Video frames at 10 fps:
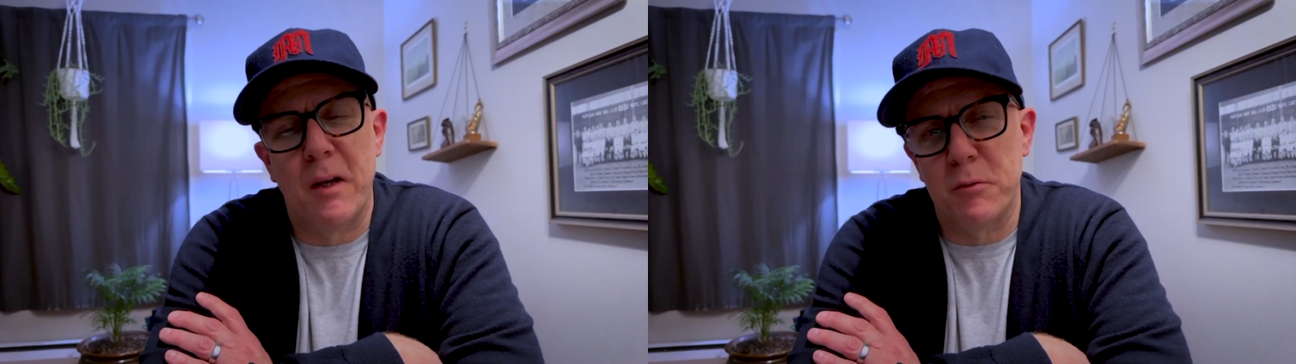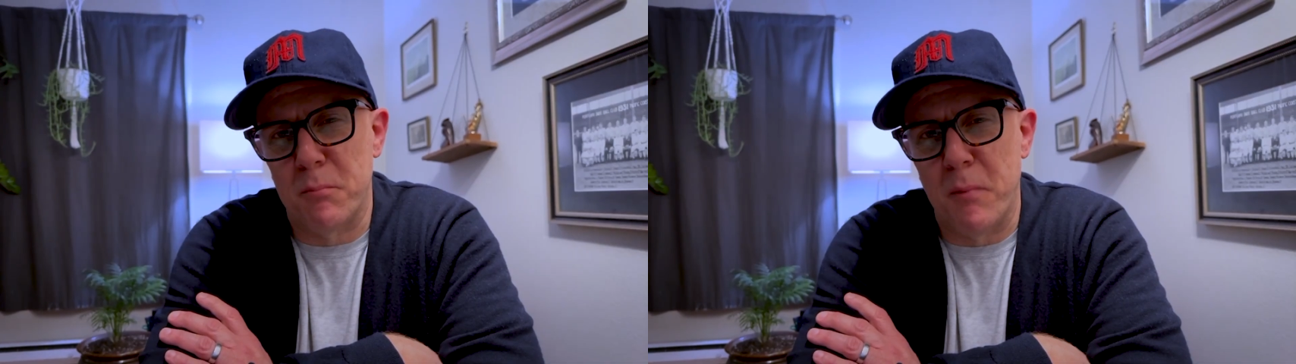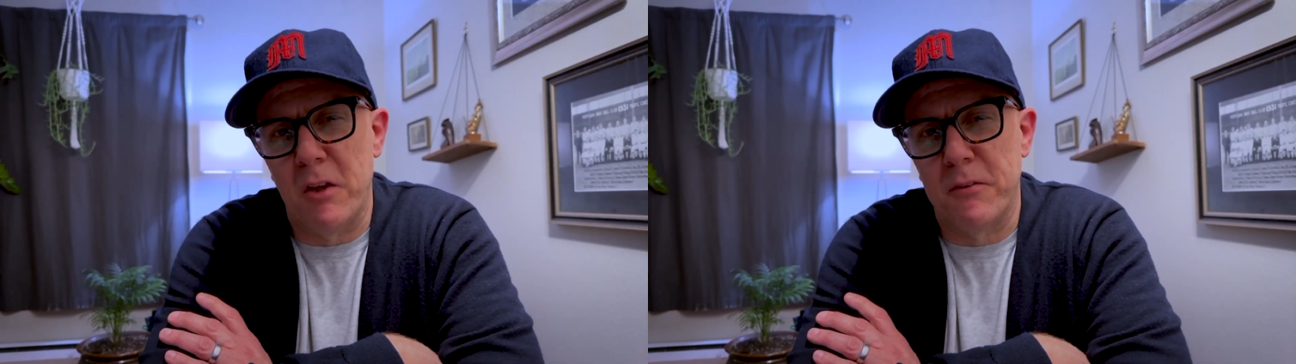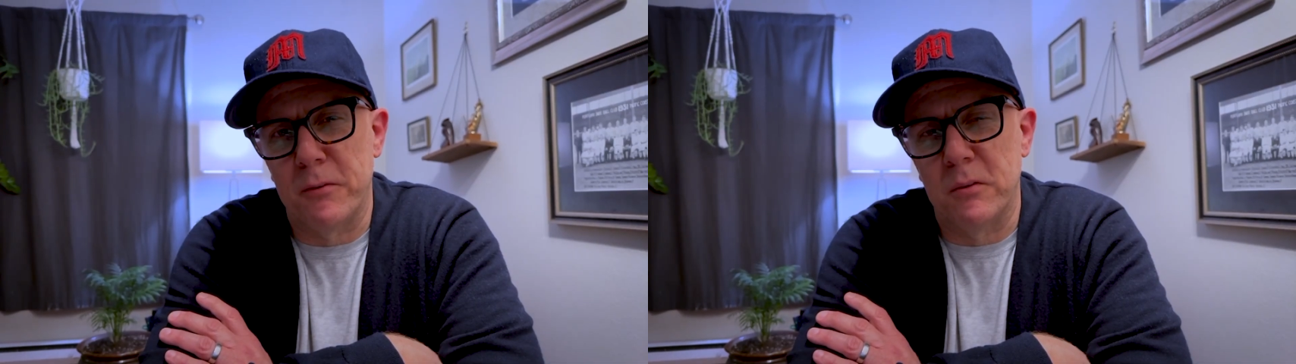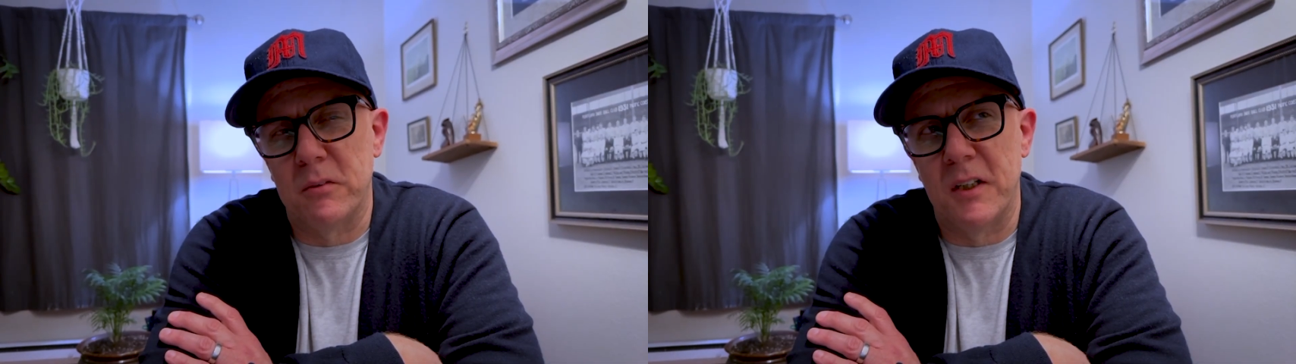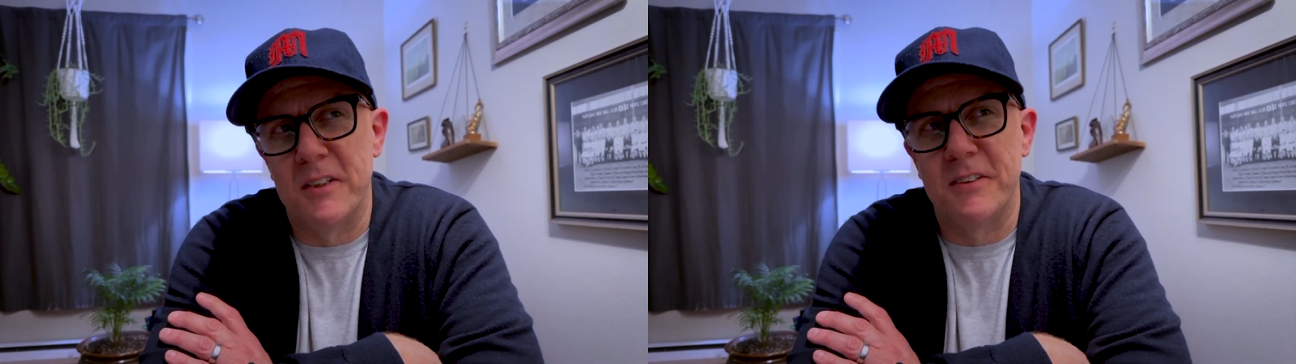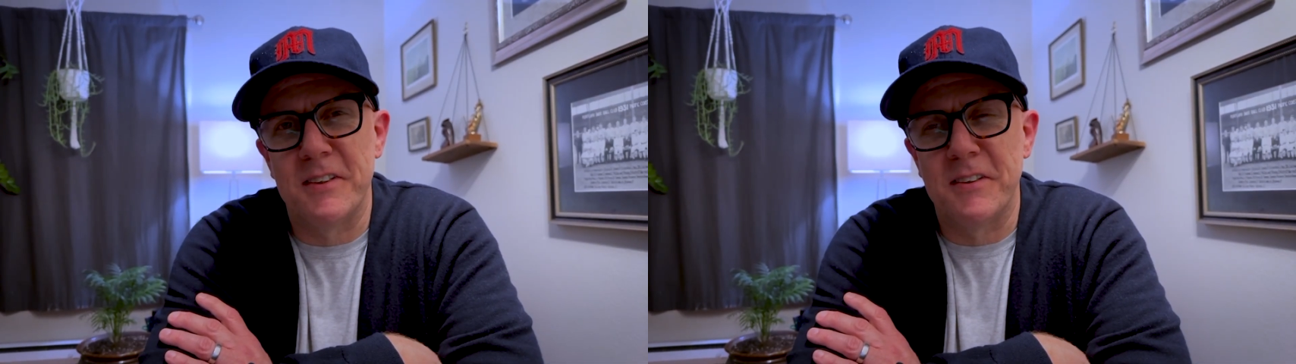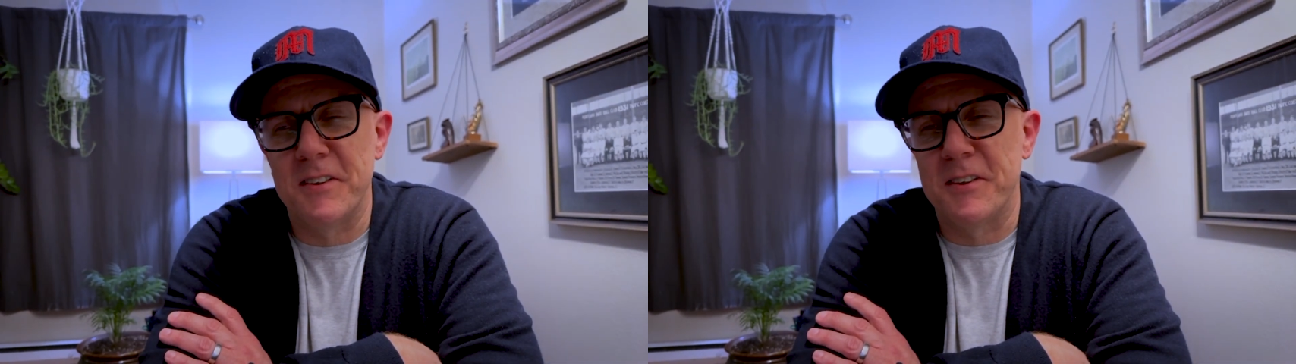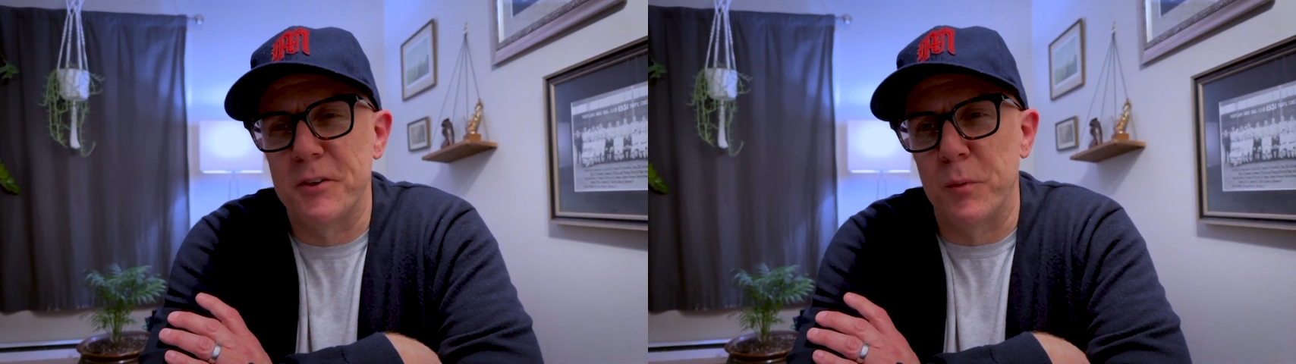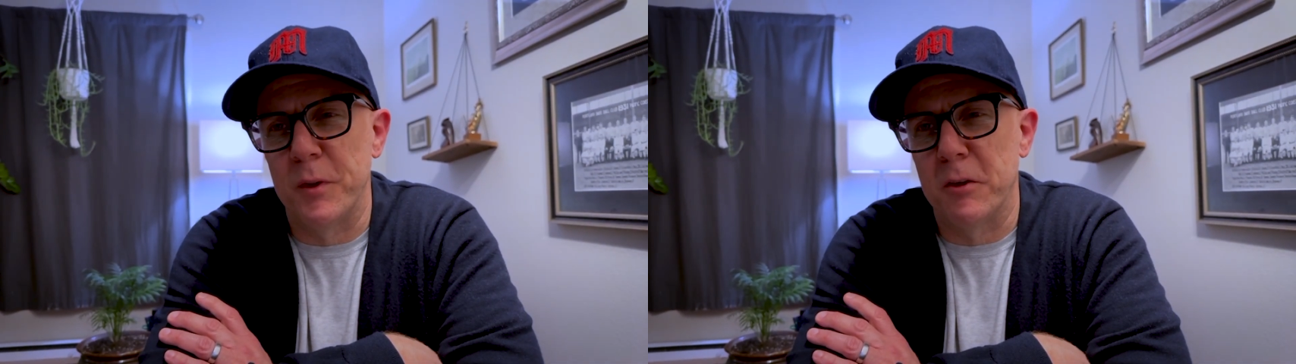was a mouthful, and since this
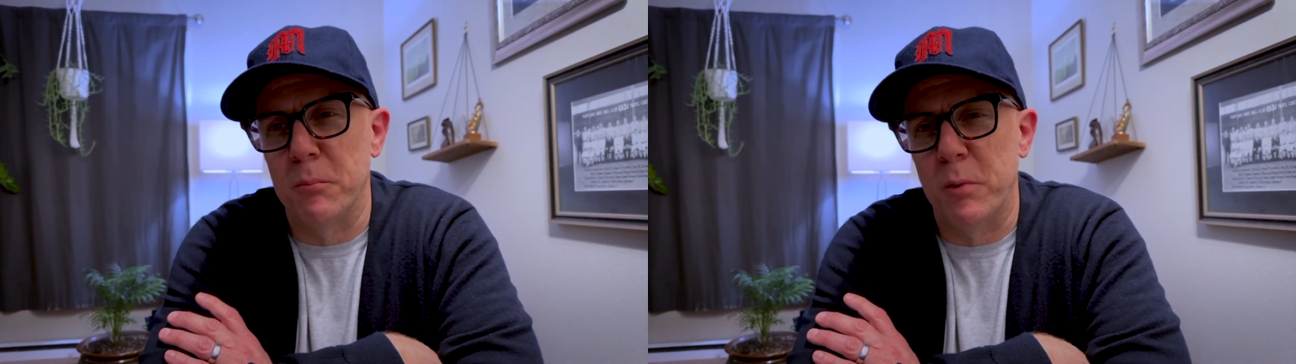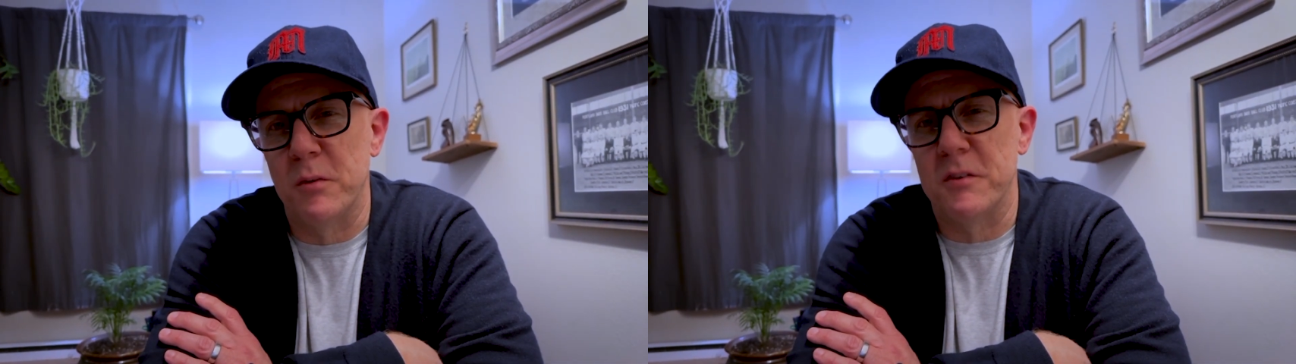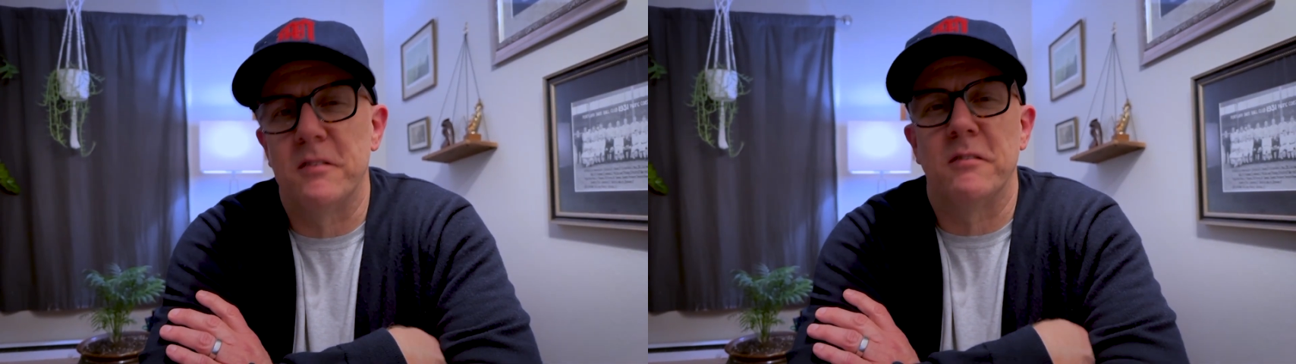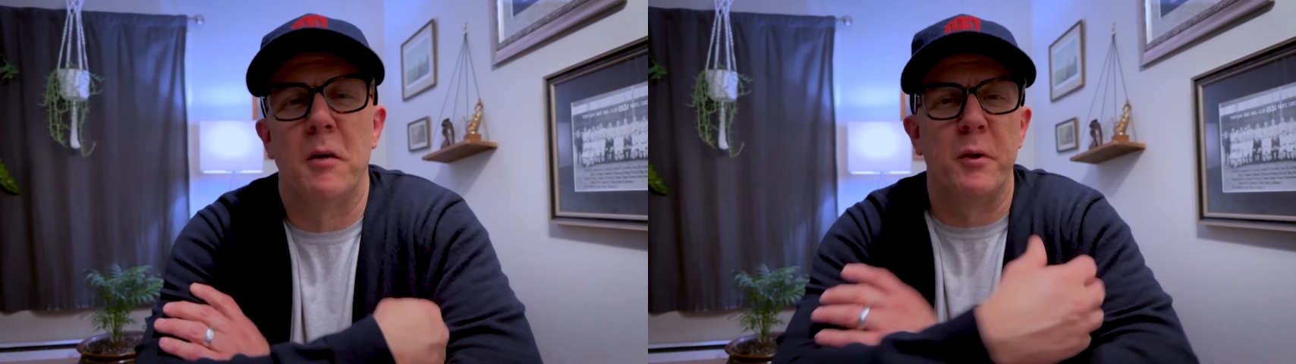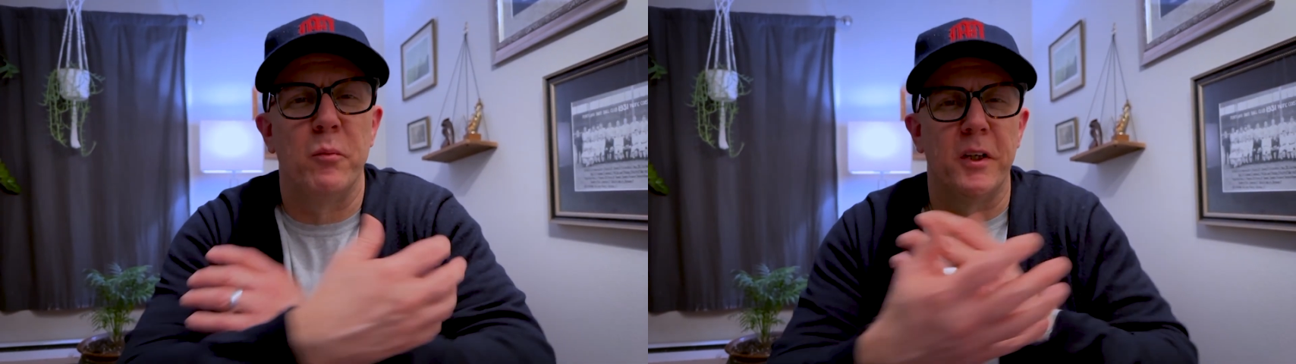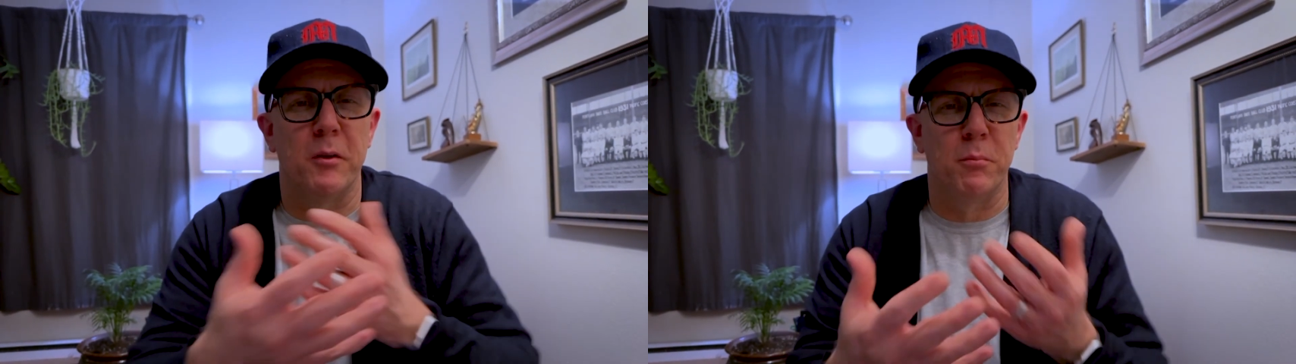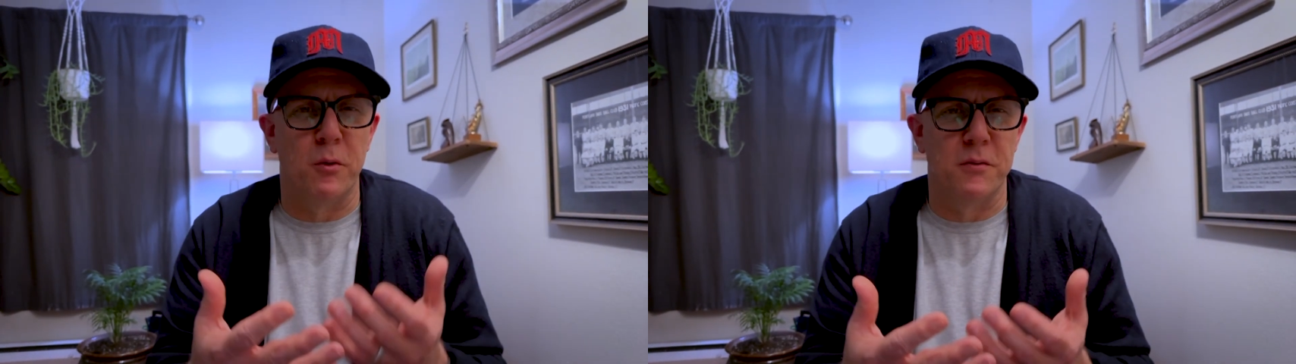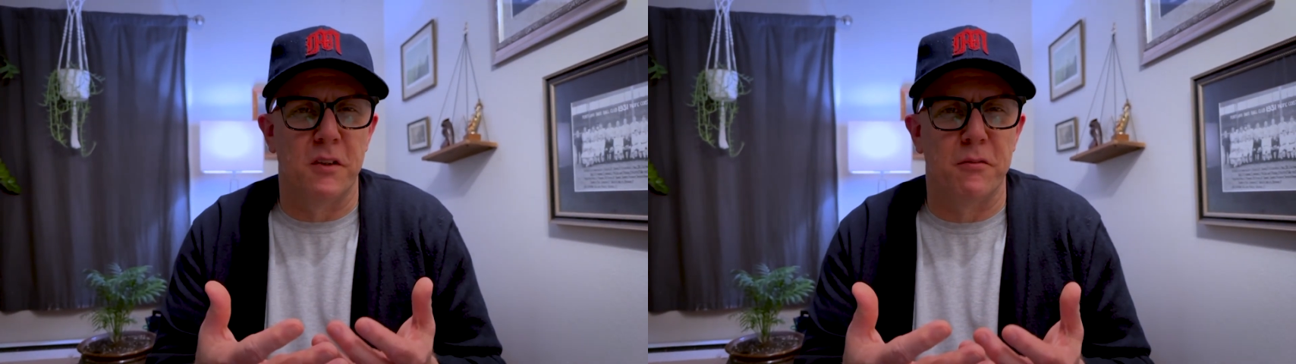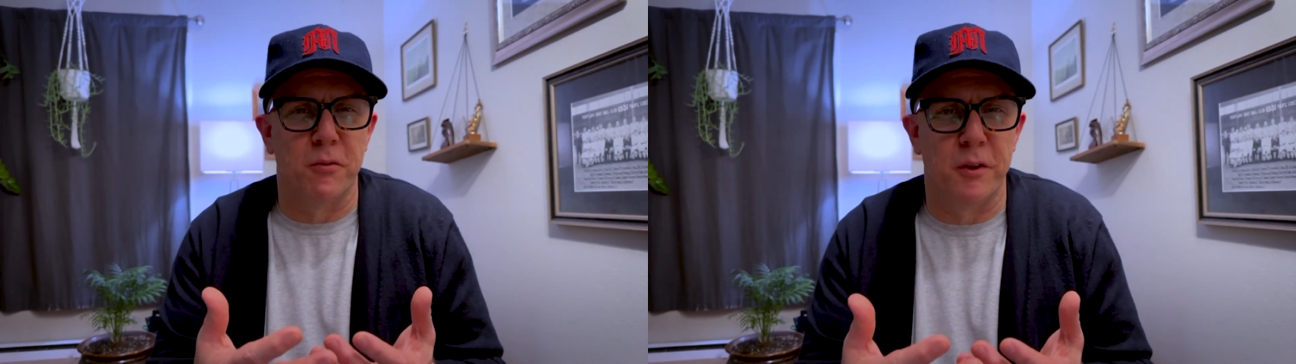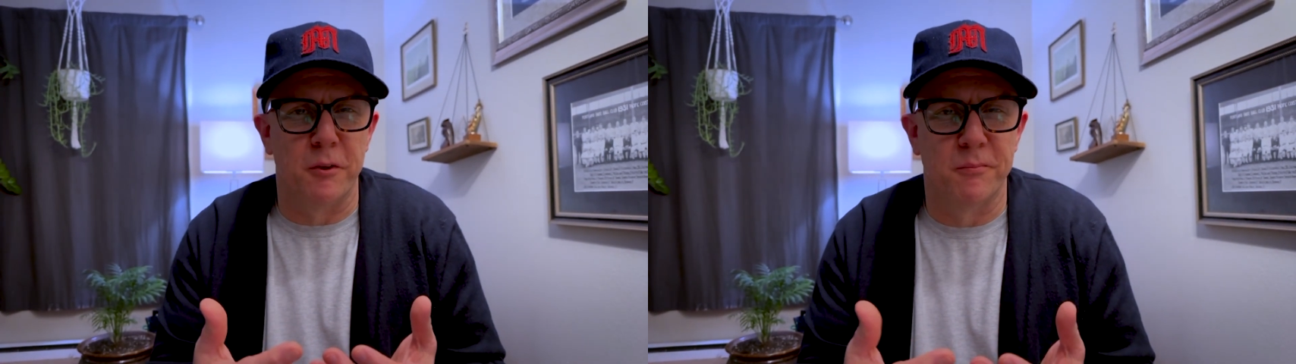is Recomposed, let me recompose that
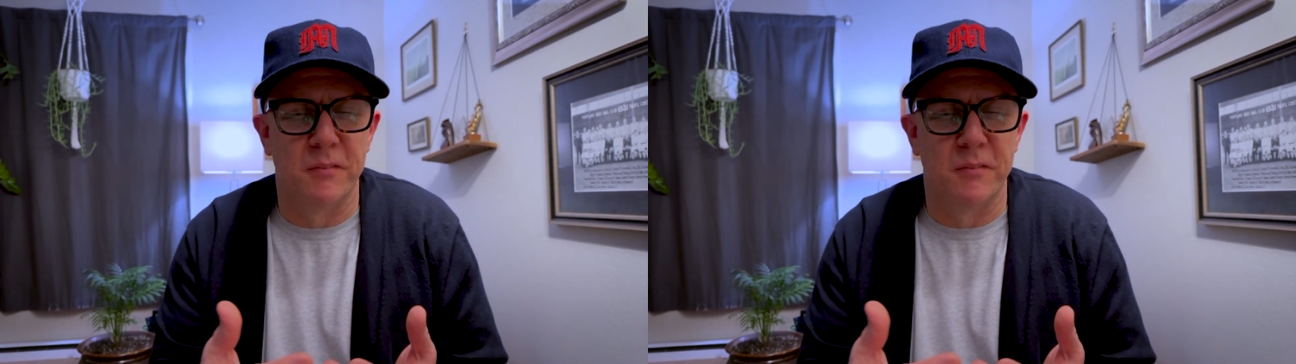for you.